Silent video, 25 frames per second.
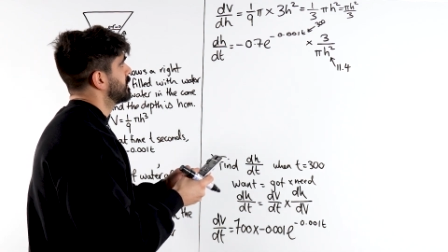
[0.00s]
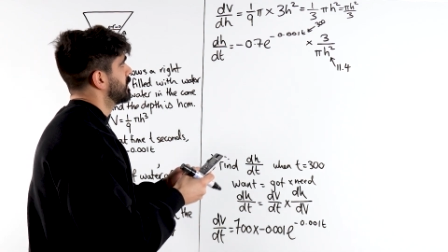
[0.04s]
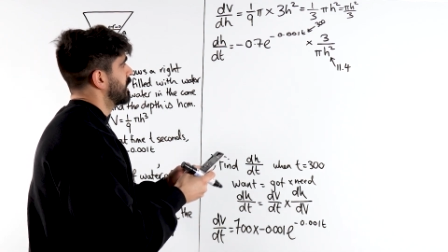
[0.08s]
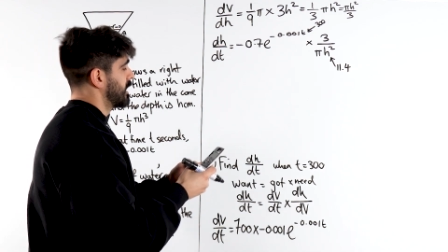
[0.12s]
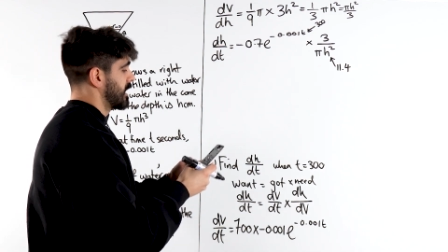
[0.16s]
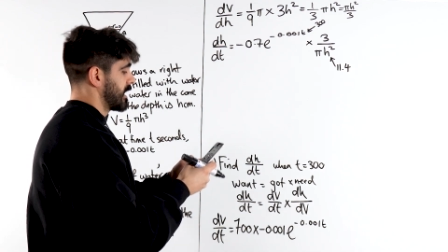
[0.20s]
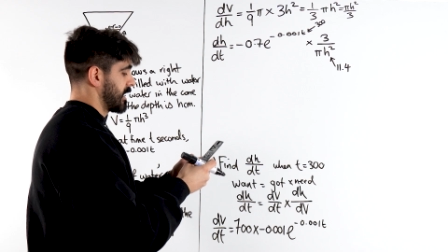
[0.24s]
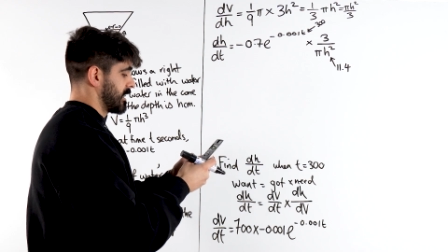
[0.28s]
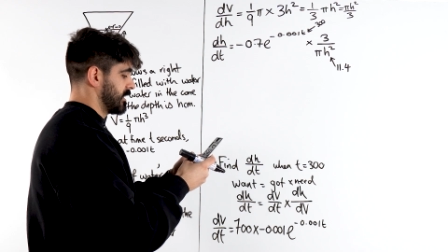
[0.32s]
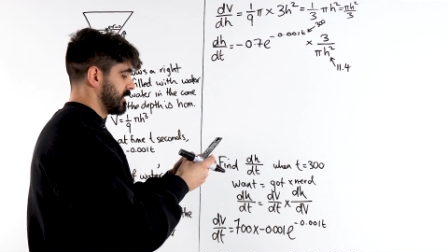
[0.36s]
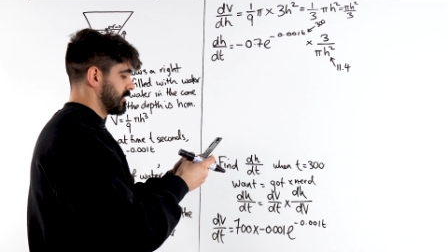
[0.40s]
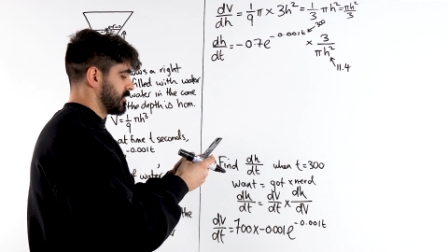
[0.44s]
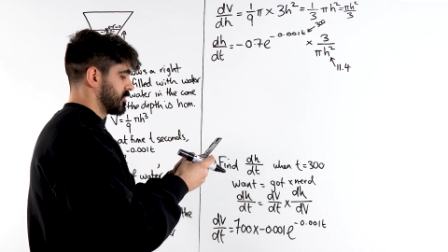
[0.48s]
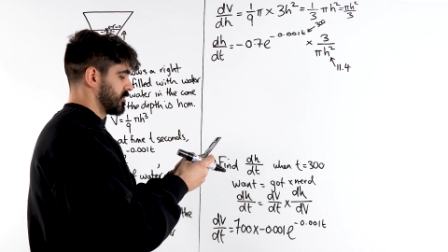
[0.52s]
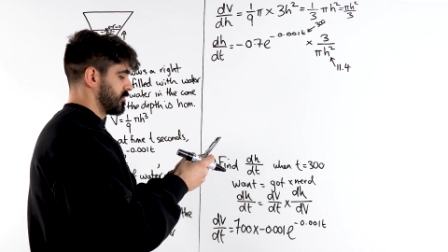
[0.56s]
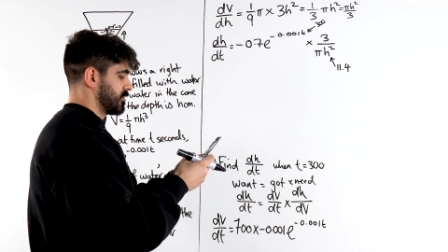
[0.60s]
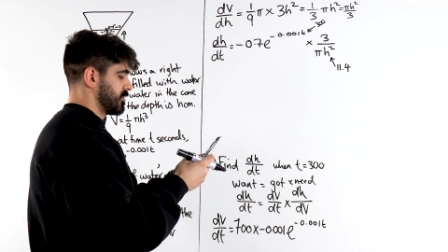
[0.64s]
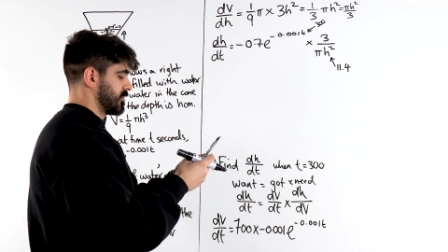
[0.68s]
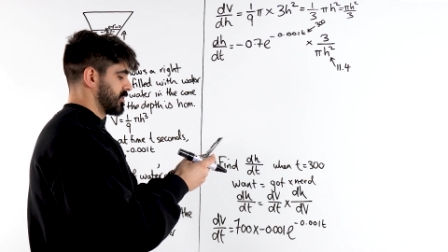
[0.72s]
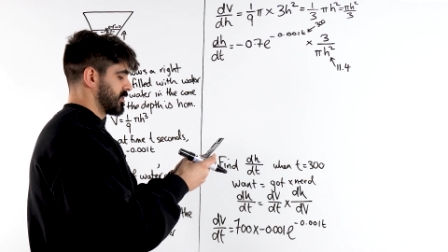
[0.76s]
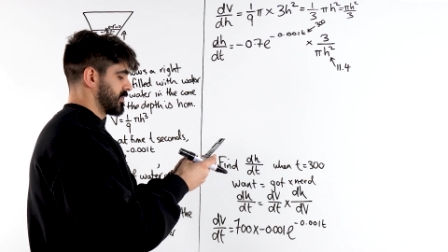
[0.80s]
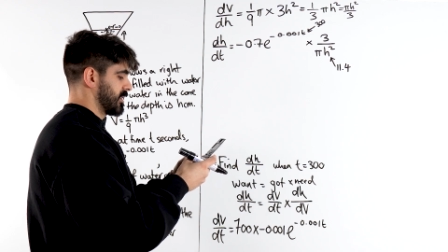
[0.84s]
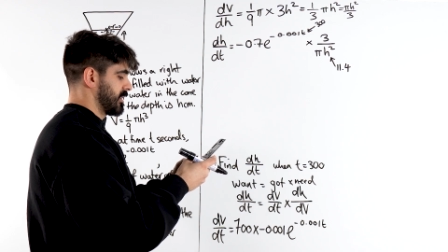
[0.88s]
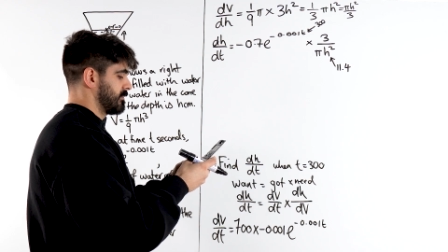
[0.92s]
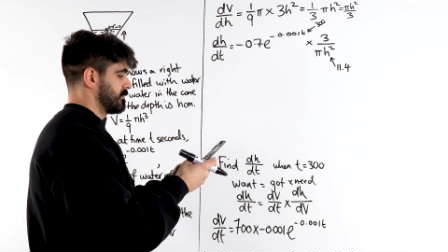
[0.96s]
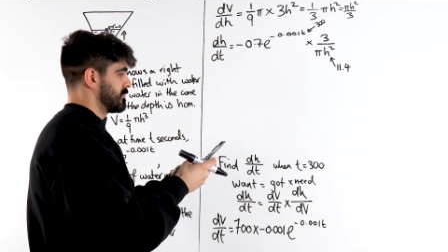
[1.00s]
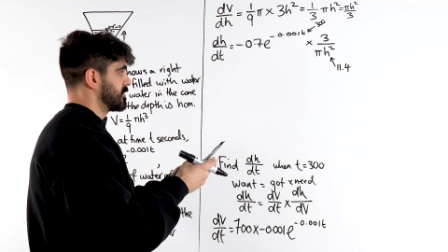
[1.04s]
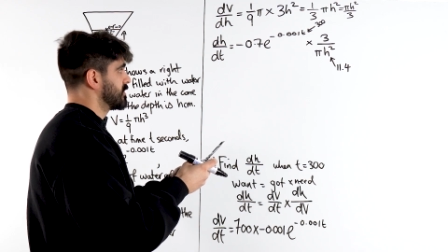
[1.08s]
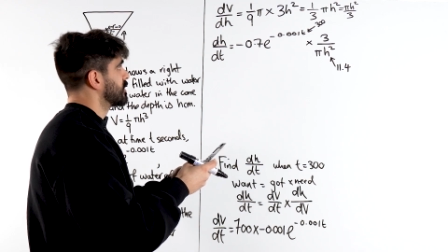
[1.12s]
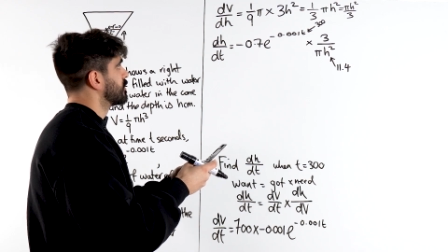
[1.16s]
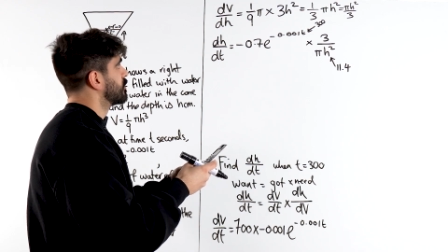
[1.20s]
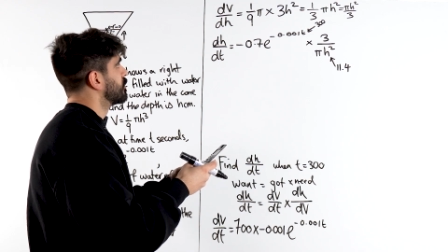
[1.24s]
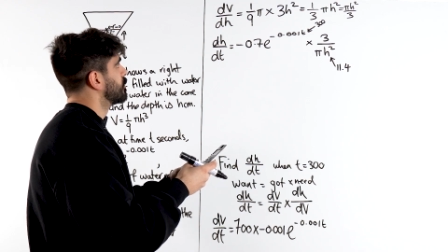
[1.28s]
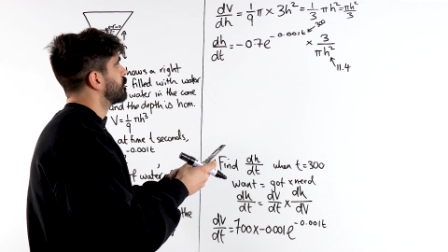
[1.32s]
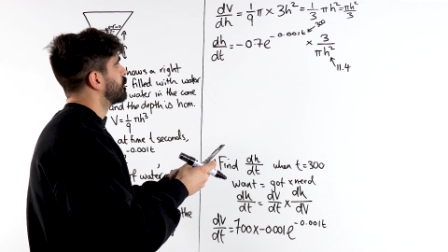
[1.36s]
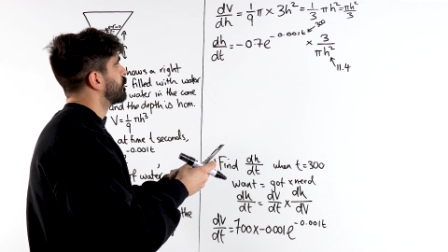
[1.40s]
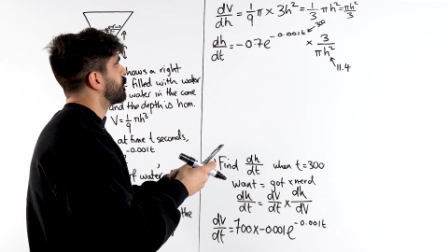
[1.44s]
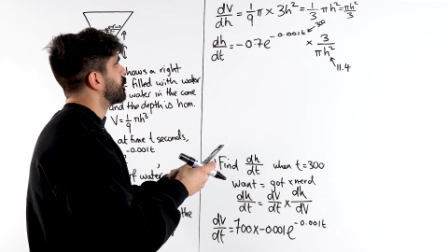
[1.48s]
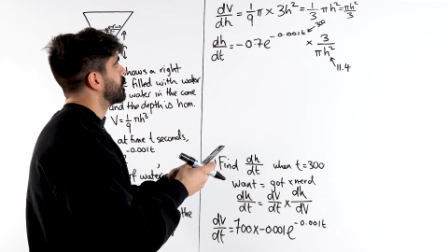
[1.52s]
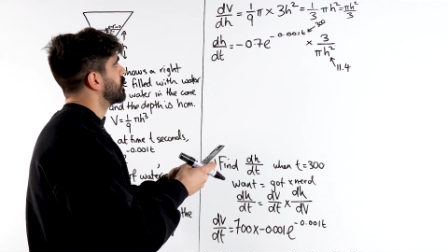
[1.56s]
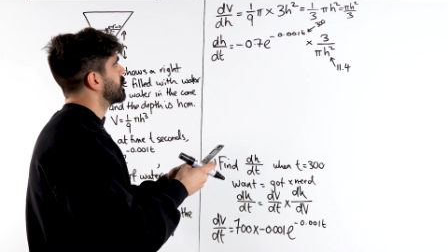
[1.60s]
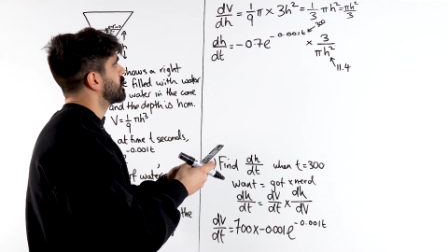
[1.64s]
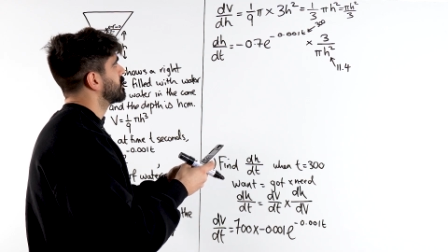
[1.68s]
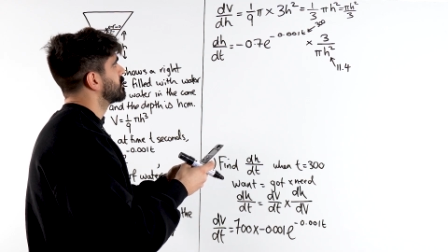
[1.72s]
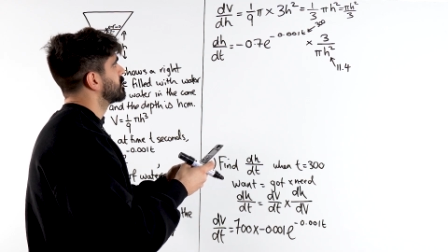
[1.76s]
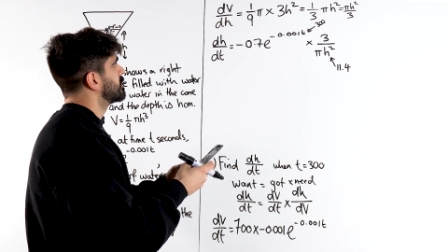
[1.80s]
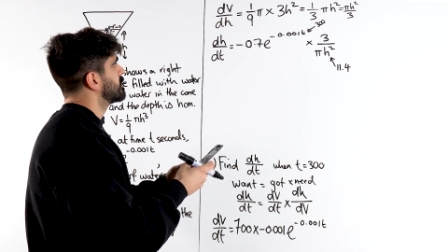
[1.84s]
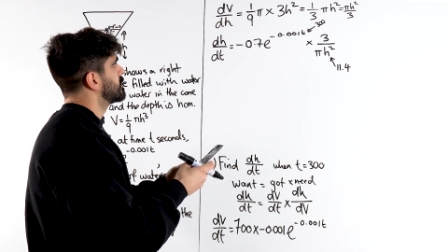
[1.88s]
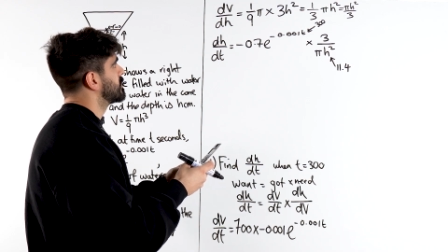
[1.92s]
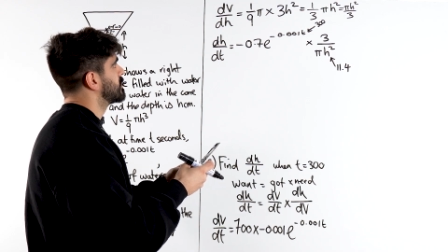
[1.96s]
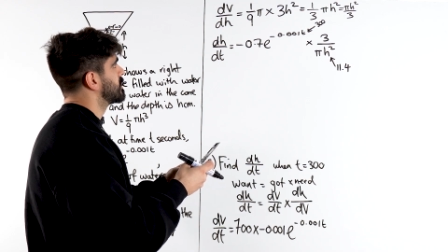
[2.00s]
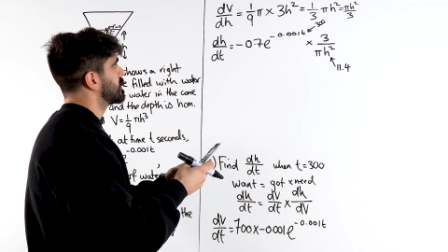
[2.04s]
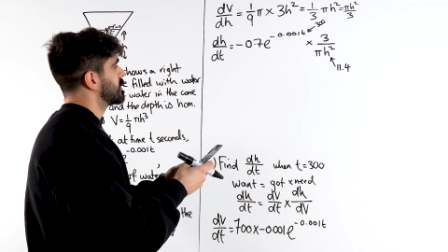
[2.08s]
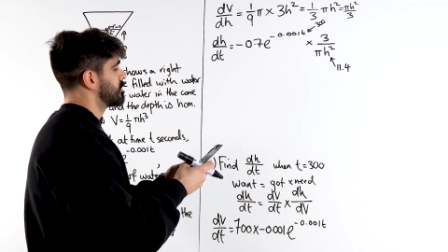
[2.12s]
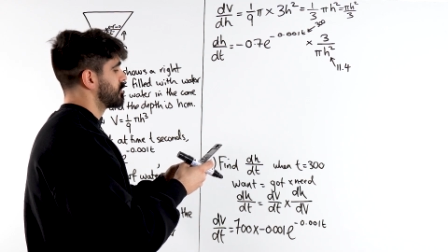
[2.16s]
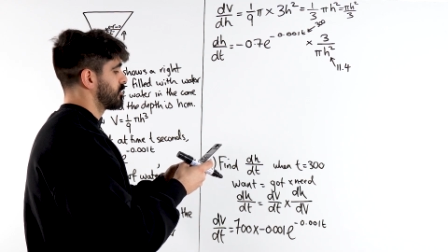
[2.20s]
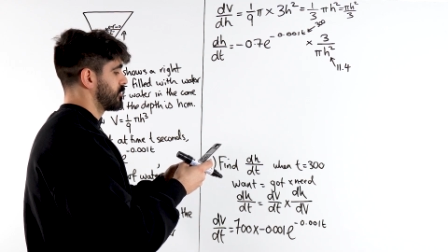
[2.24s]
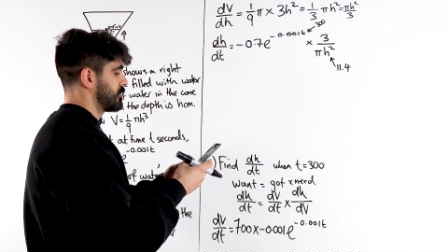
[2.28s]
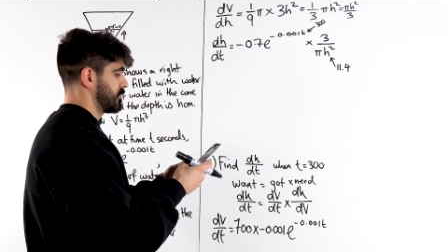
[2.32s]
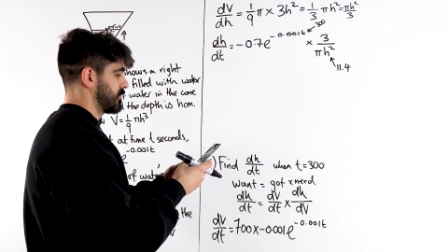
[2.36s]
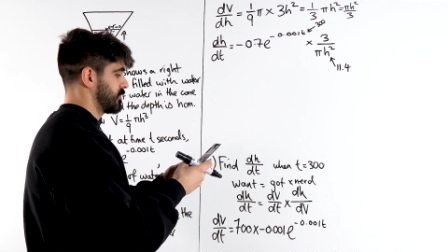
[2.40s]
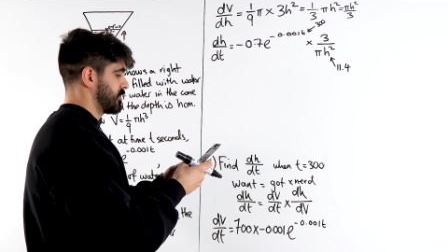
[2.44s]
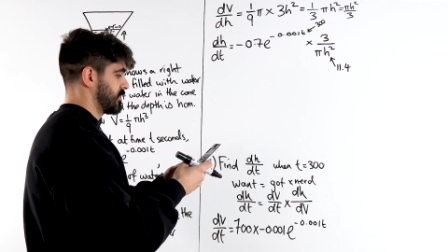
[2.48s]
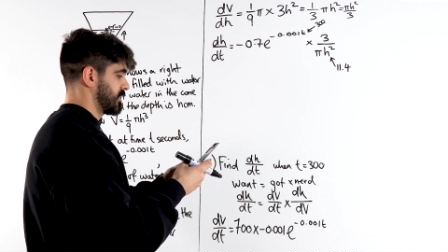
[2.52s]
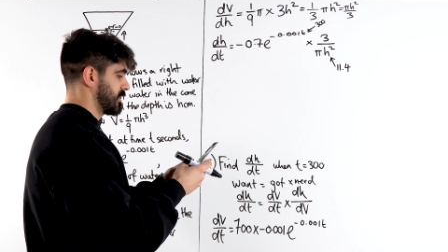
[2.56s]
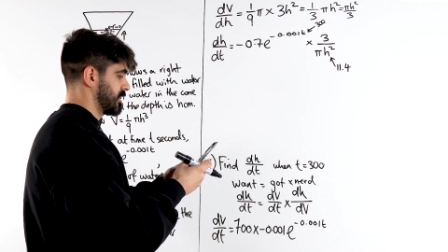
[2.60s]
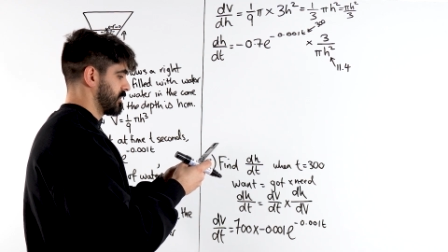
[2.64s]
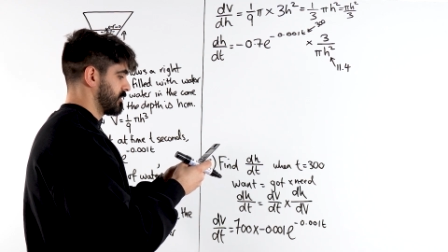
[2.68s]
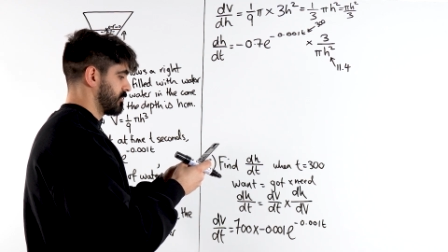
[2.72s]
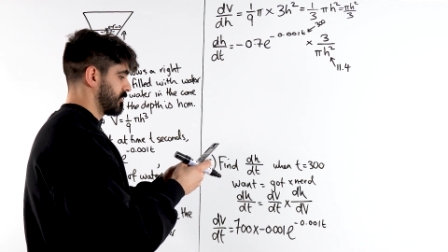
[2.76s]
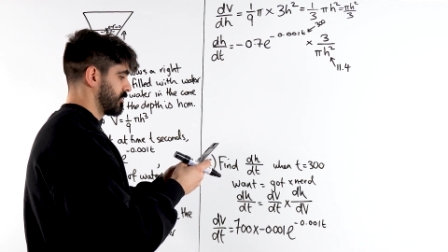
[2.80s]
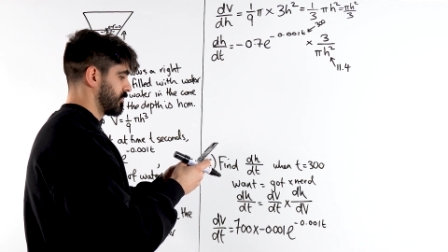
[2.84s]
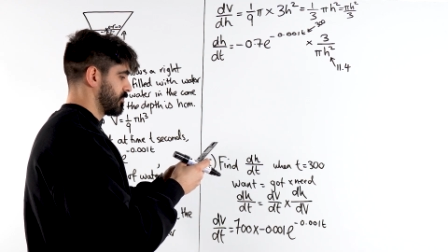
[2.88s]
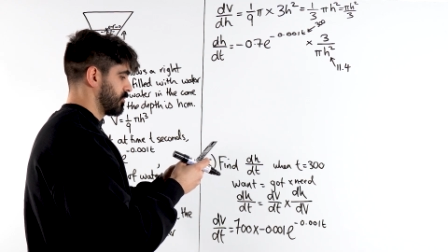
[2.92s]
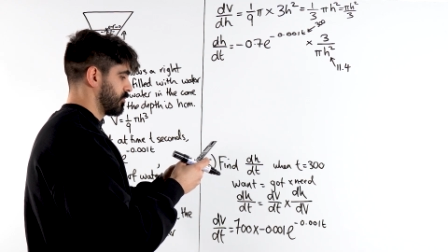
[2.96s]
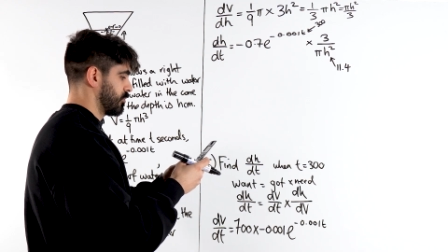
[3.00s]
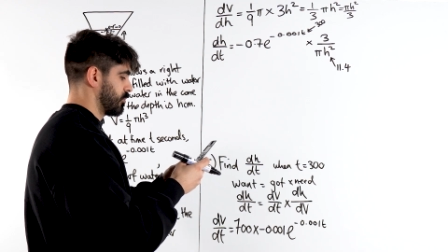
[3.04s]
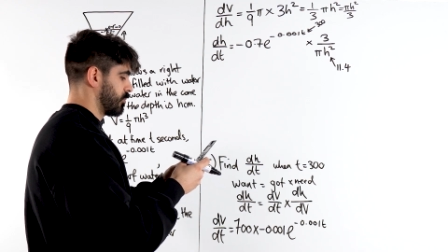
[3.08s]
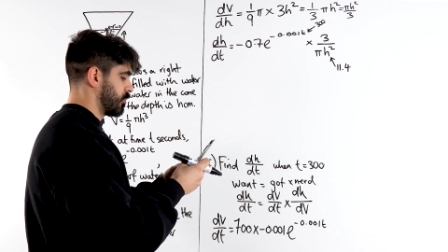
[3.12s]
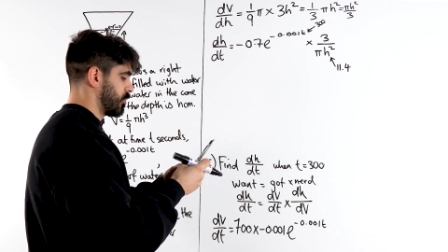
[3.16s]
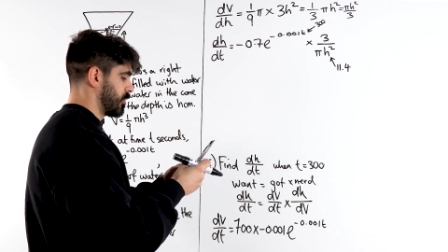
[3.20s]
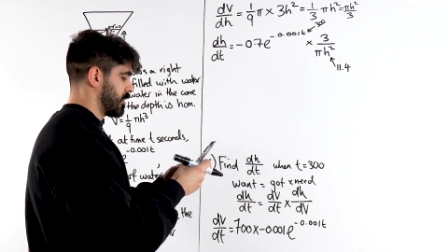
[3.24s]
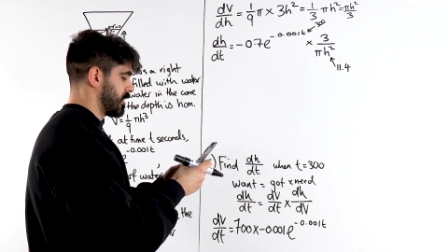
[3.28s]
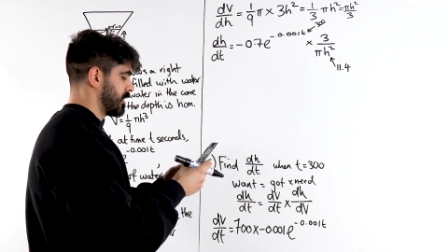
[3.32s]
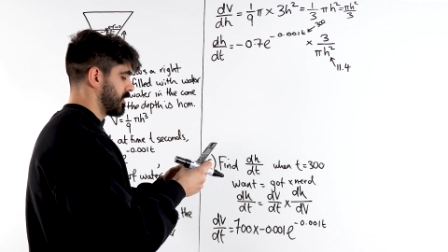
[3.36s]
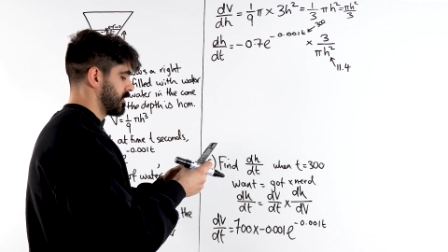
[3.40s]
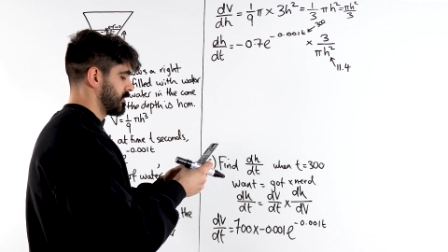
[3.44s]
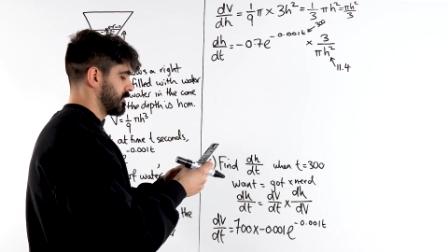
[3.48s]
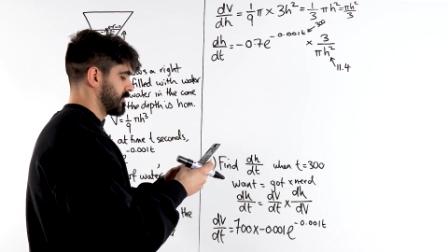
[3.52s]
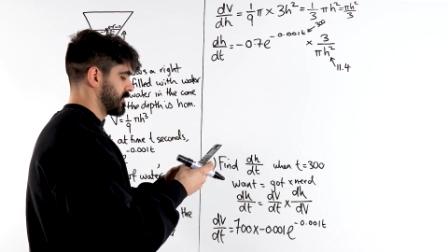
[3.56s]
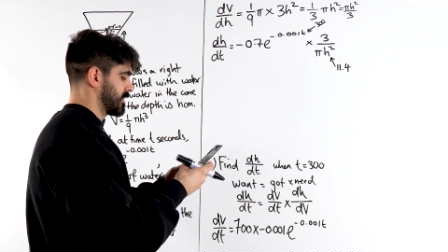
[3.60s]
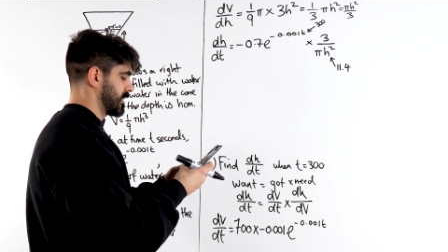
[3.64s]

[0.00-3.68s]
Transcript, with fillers: And I need to do the same, 0 0.001